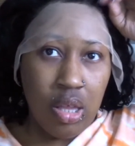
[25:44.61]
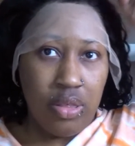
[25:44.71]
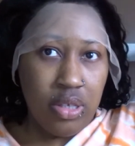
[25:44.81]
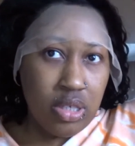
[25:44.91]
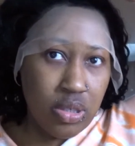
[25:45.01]

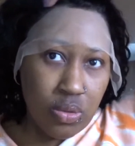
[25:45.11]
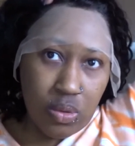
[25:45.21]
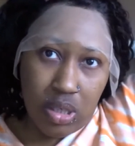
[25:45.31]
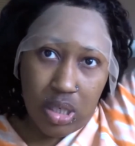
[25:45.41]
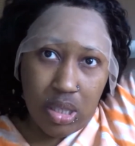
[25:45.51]
This
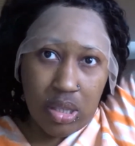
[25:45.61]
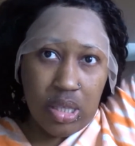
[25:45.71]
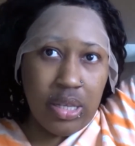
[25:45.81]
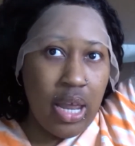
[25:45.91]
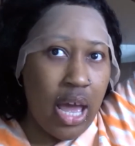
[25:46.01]
one, the
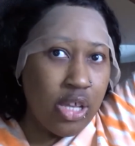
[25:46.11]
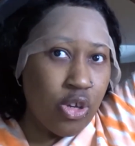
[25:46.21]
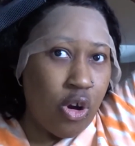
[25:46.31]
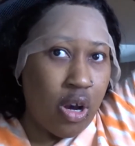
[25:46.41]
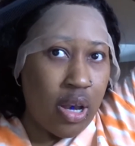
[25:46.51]
knots
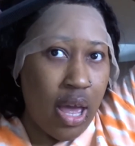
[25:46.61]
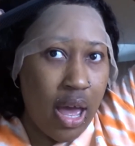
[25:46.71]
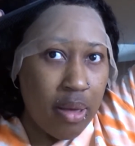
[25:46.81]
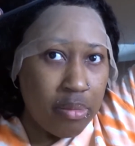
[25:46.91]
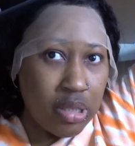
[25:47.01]
are
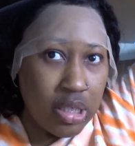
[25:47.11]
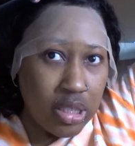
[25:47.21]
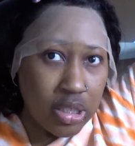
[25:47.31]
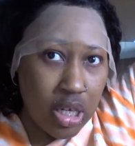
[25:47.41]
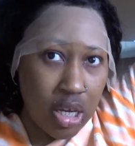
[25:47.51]
not
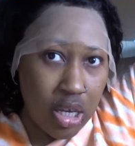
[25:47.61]
bleached.